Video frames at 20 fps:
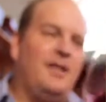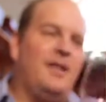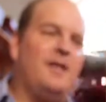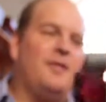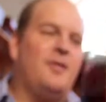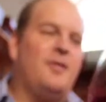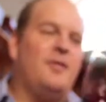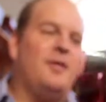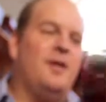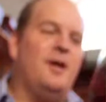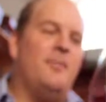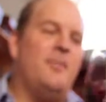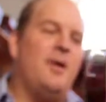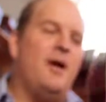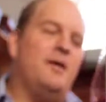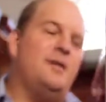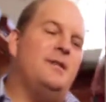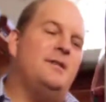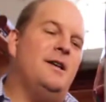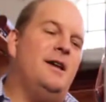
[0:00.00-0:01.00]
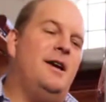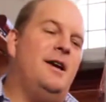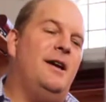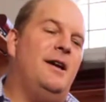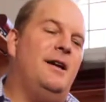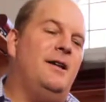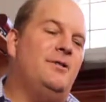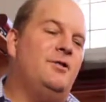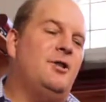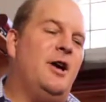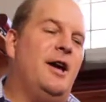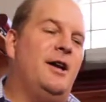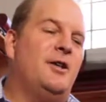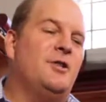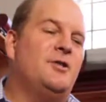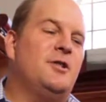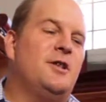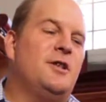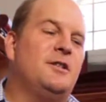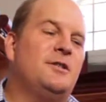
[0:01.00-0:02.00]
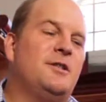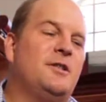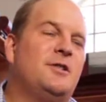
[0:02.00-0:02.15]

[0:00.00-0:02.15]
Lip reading: think the thing about Dragontree is